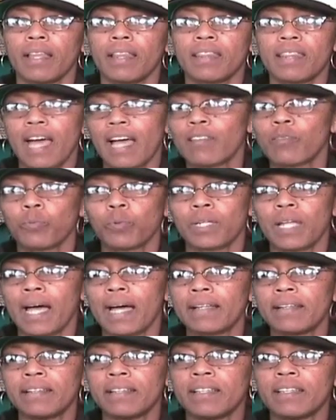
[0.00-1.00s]
That's what
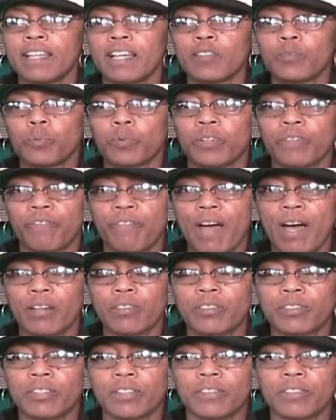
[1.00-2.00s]
I did. That's what the
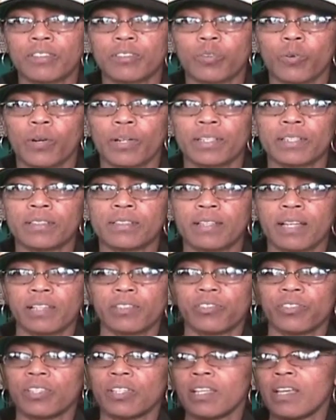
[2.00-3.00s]
founders of this
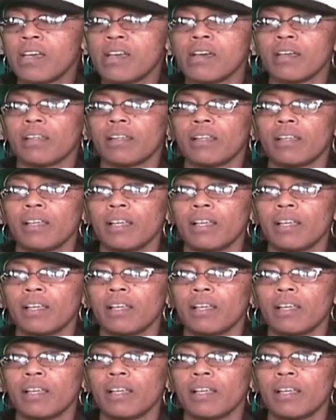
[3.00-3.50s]
organization did.